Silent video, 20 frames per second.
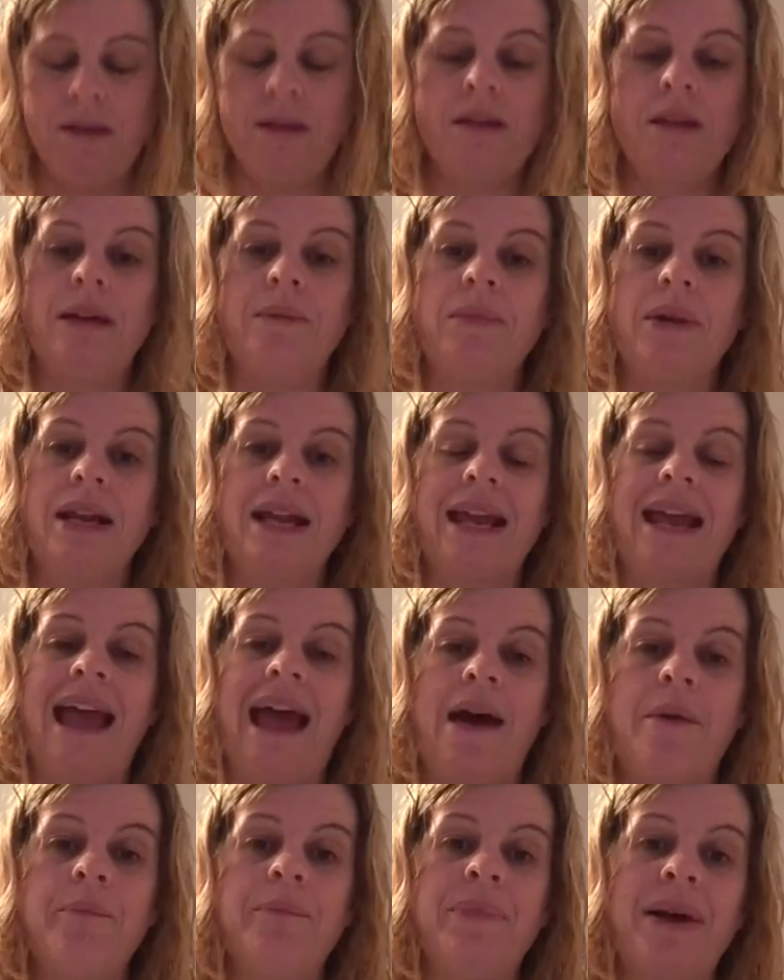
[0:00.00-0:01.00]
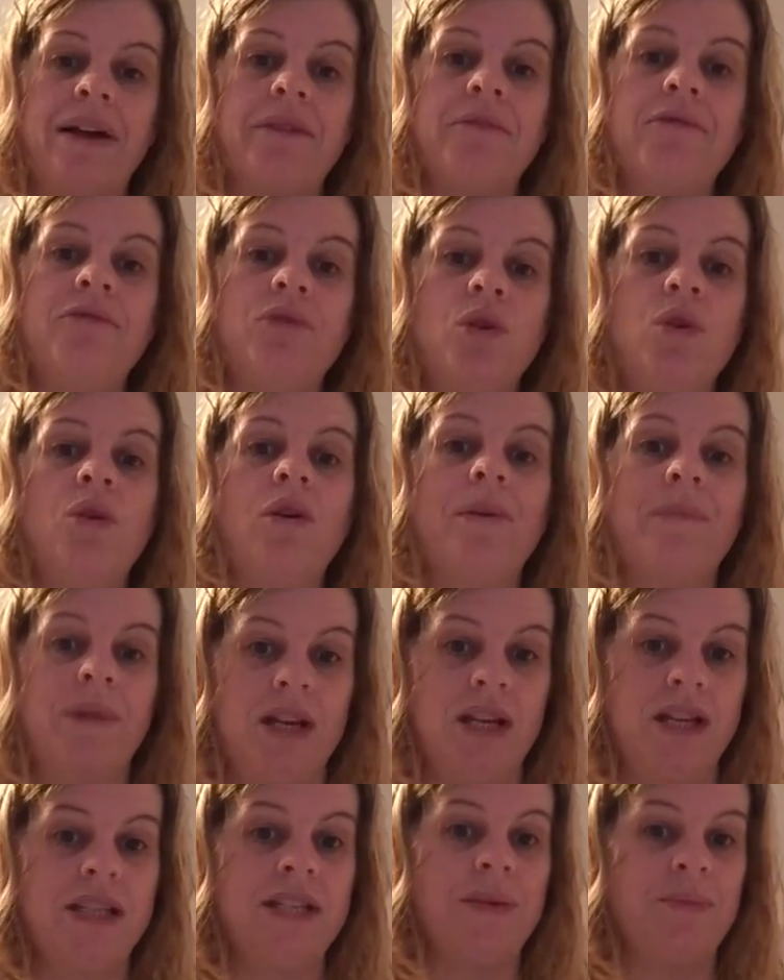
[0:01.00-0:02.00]
and I'm going to count back 4, I'm going
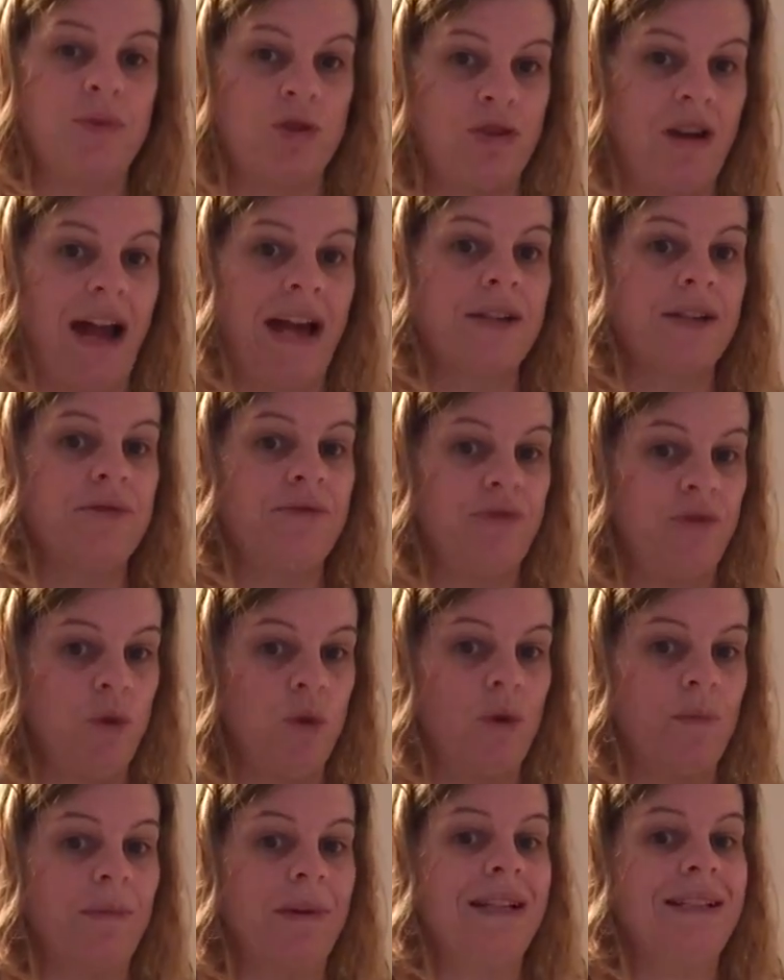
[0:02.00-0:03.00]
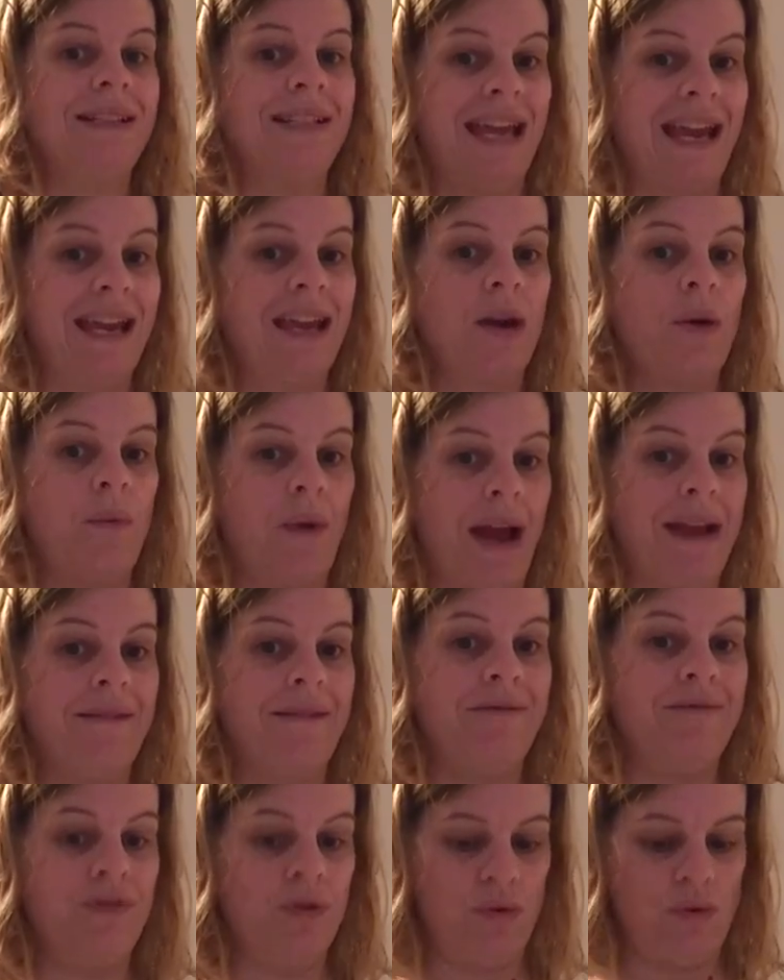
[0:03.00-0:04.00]
to subtract 4, I'm going to take away
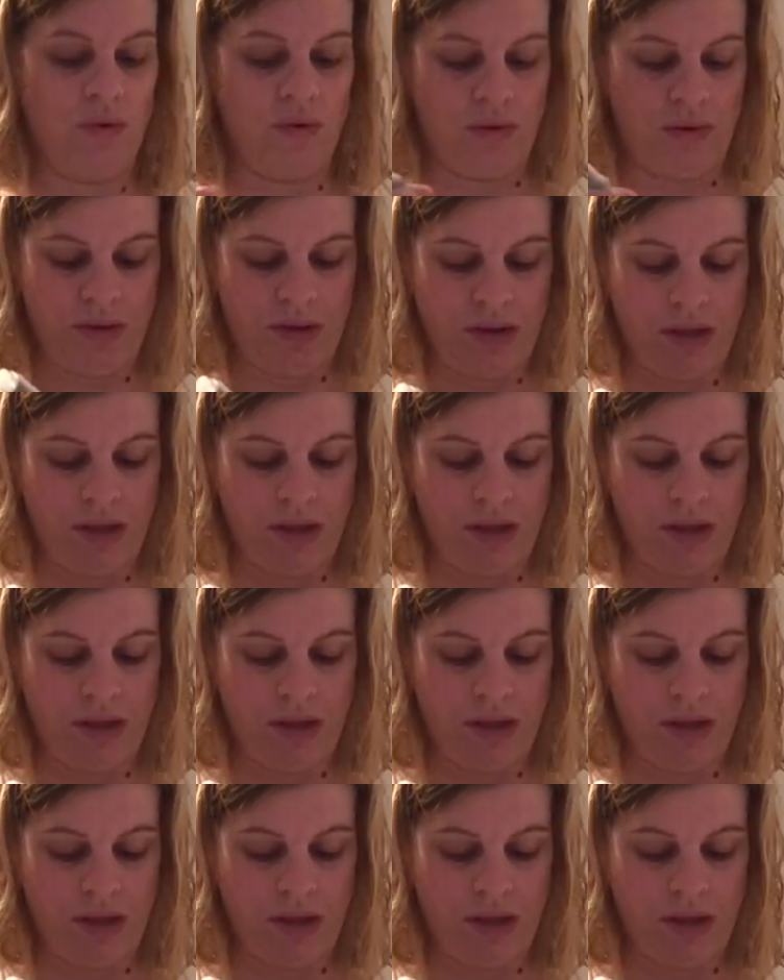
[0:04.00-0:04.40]
4,